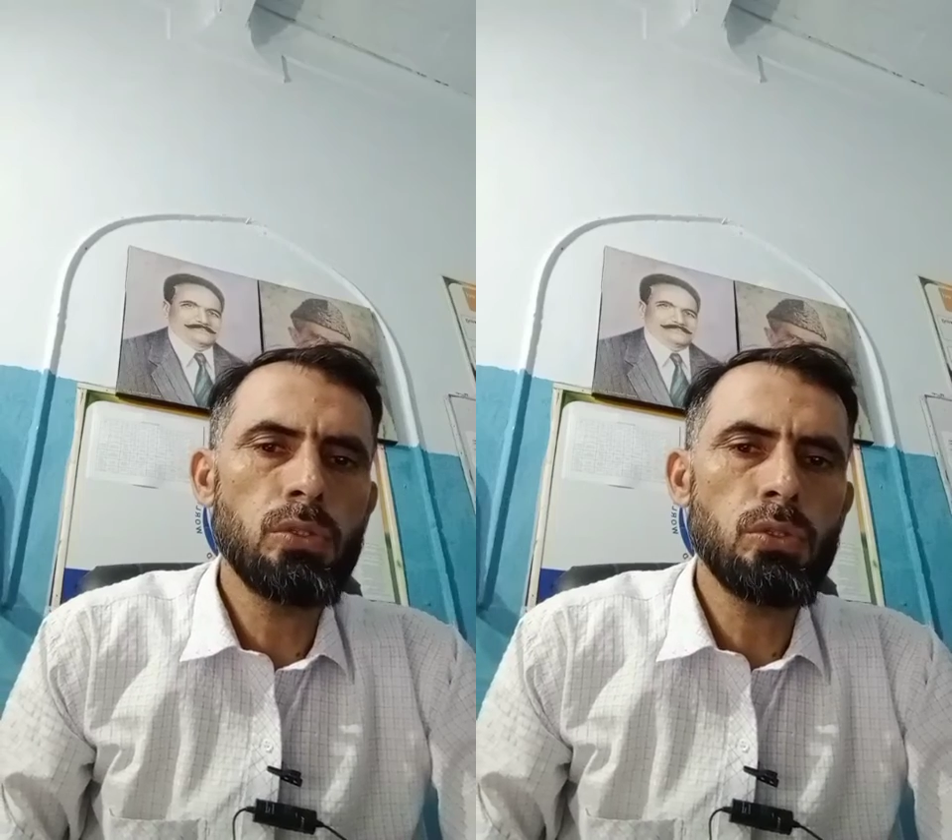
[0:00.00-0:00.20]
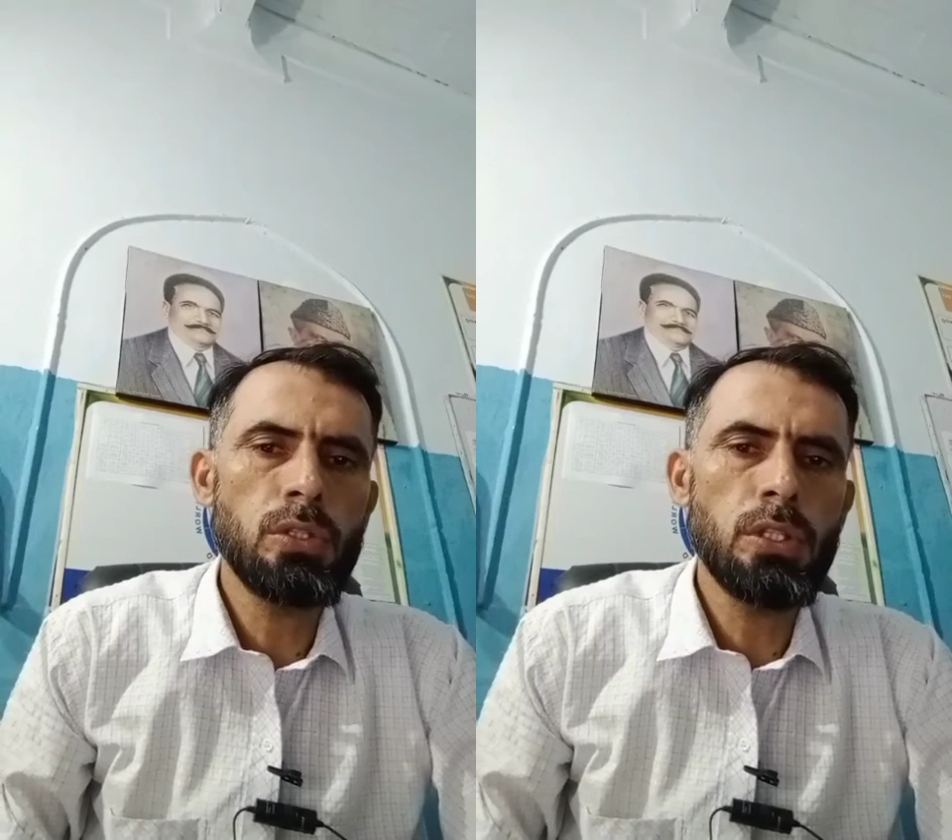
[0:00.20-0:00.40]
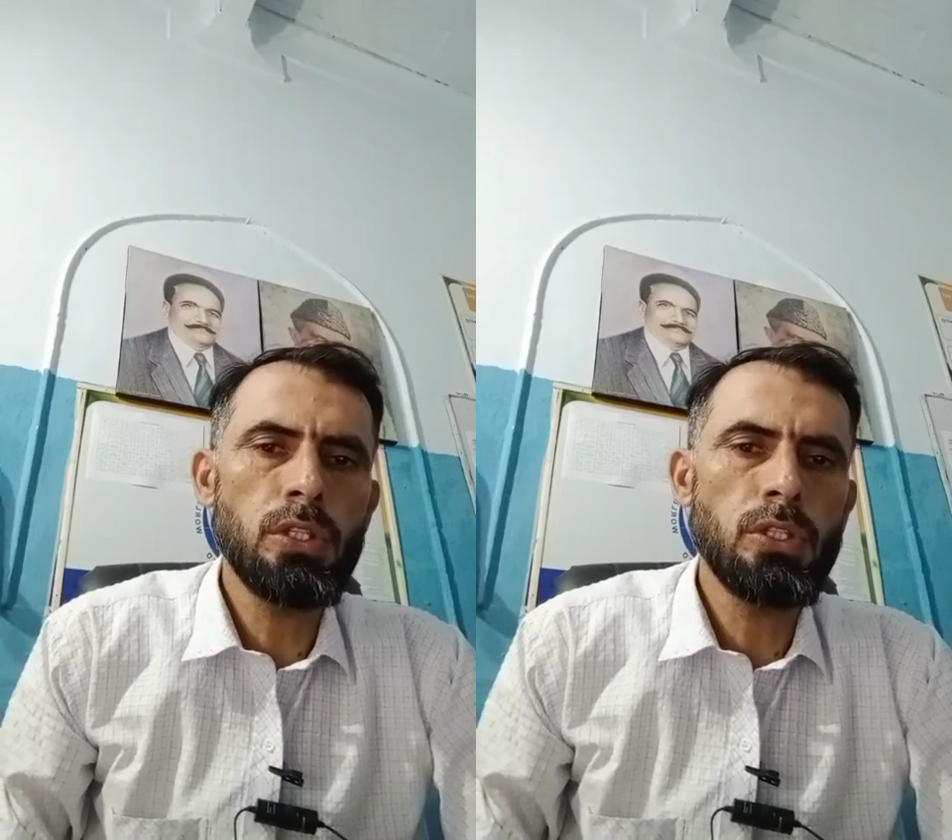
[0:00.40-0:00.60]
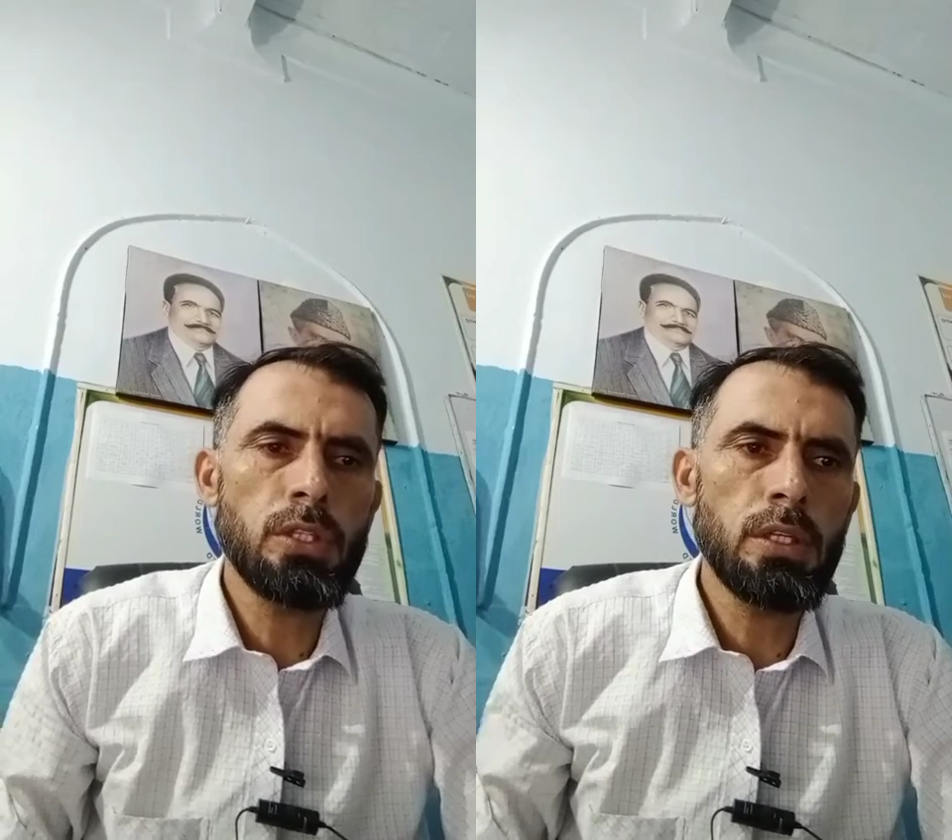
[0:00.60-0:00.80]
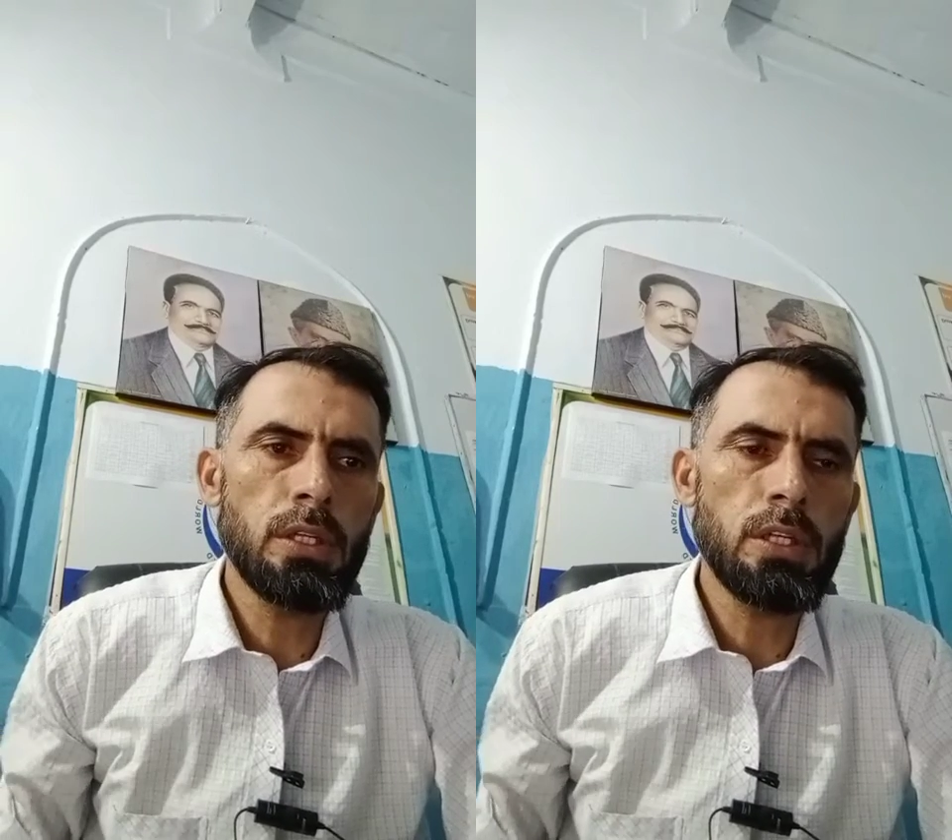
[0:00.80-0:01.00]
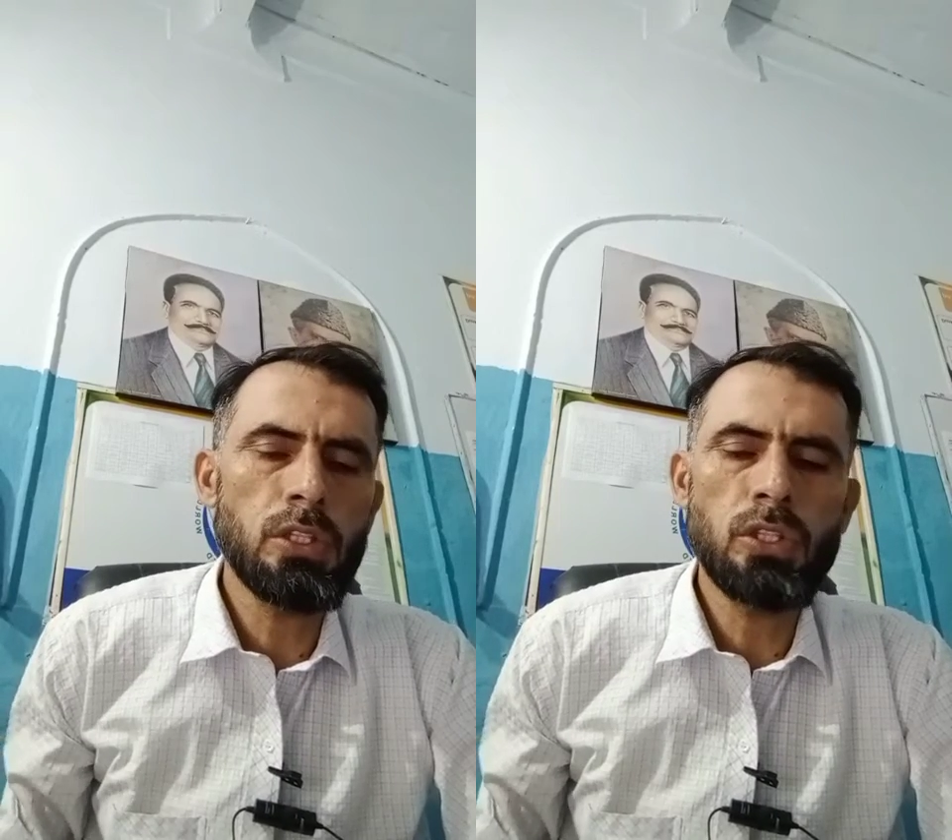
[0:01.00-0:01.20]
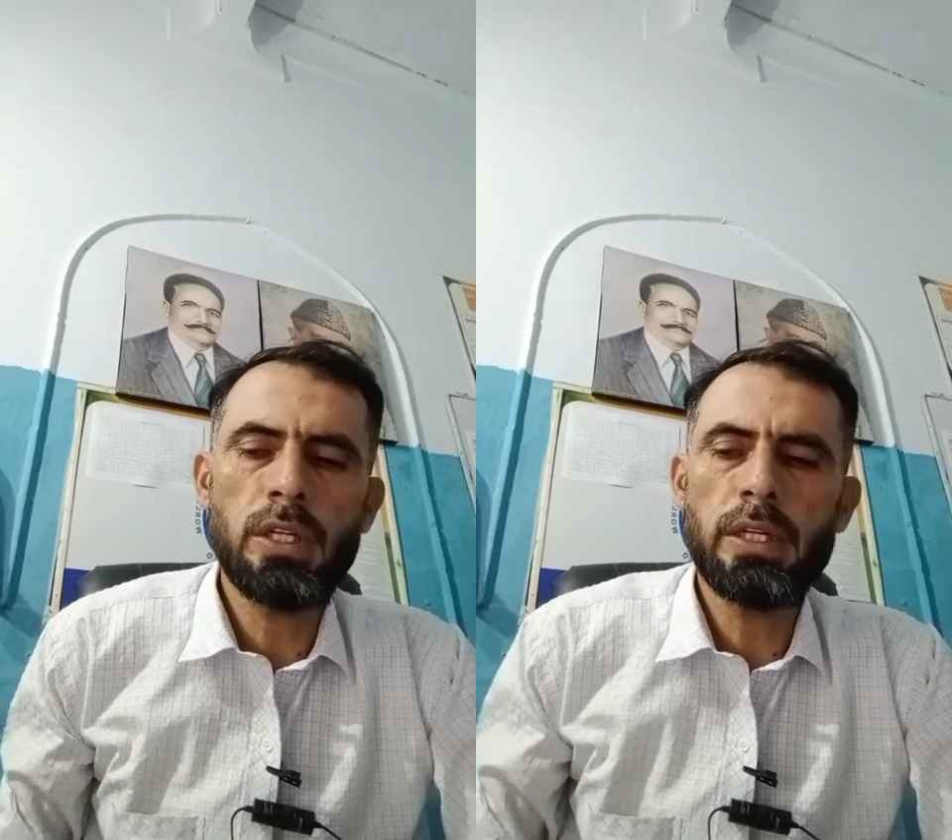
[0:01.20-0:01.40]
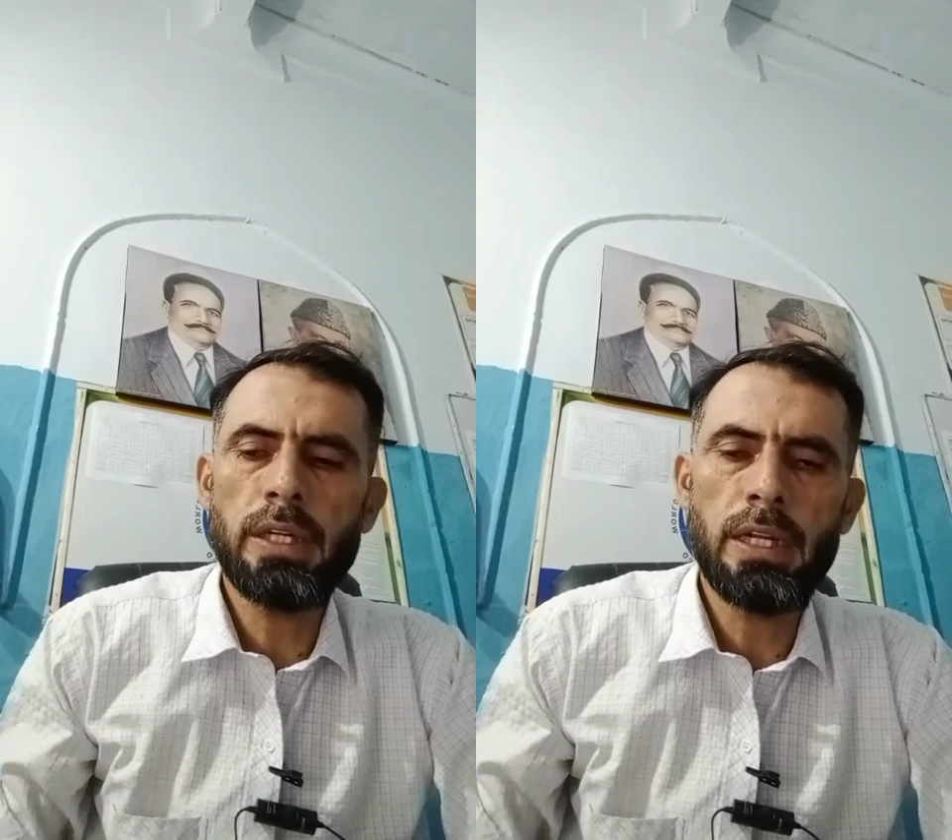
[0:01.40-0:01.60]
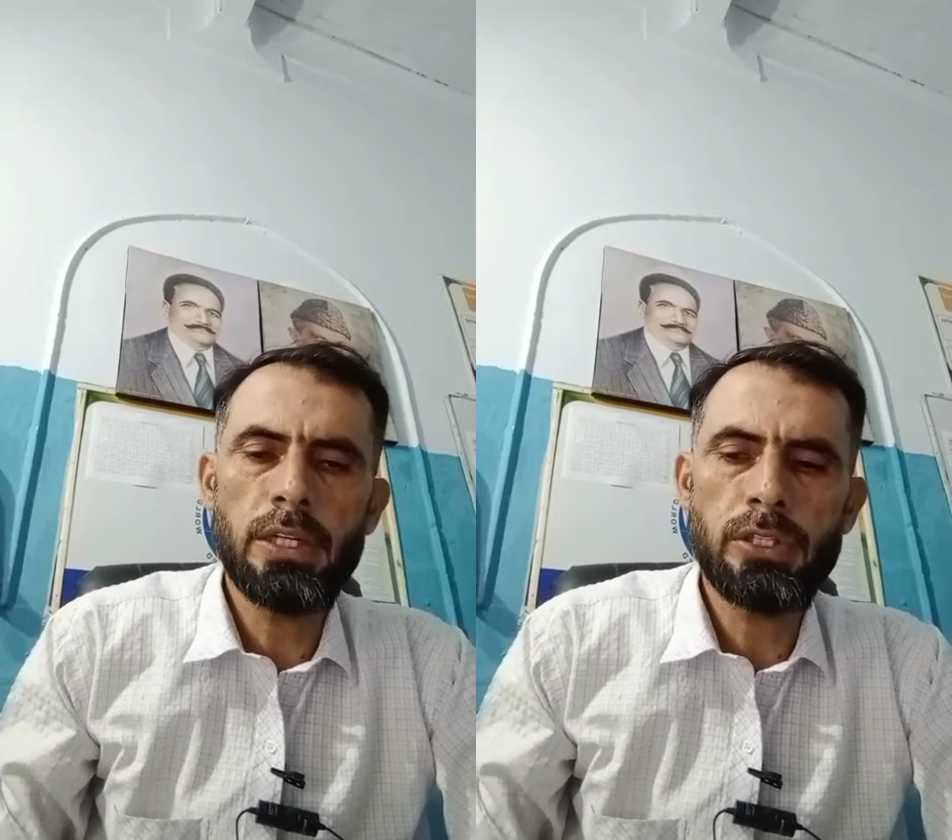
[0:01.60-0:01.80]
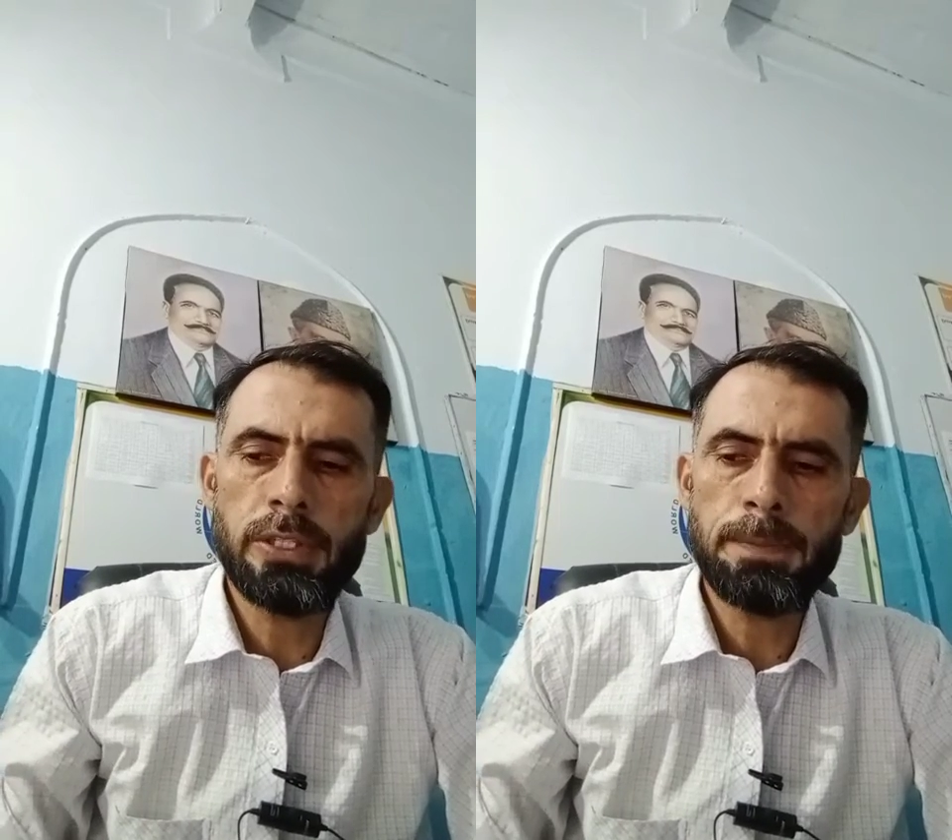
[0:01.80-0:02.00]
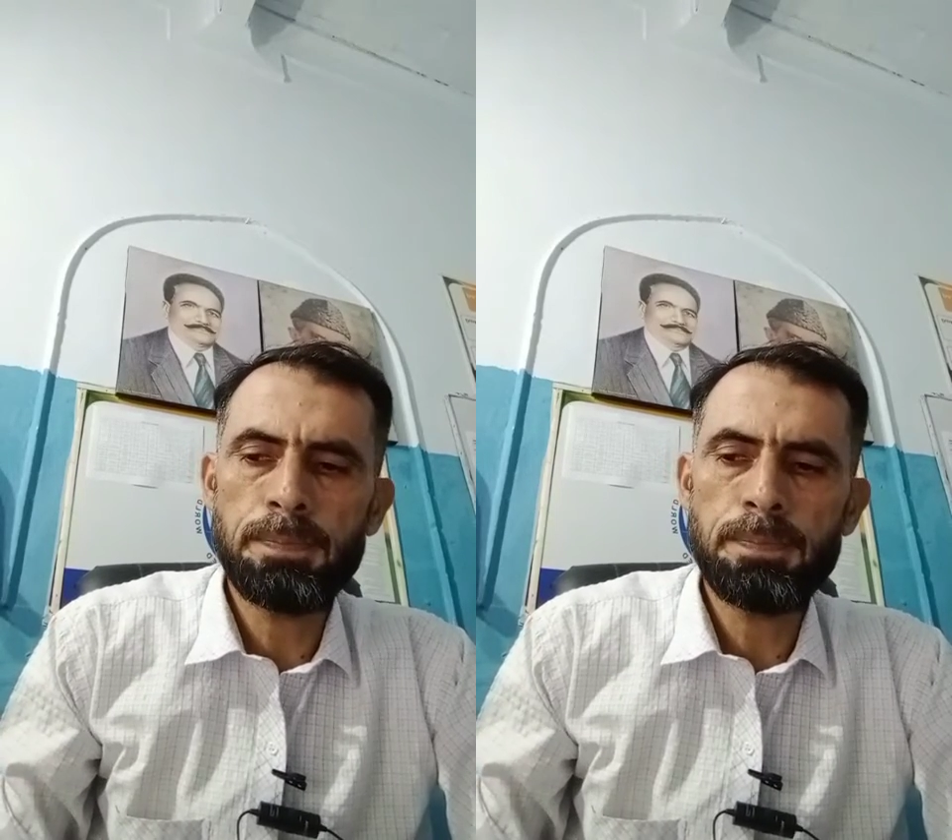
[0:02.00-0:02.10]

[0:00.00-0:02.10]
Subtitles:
teach general knowledge.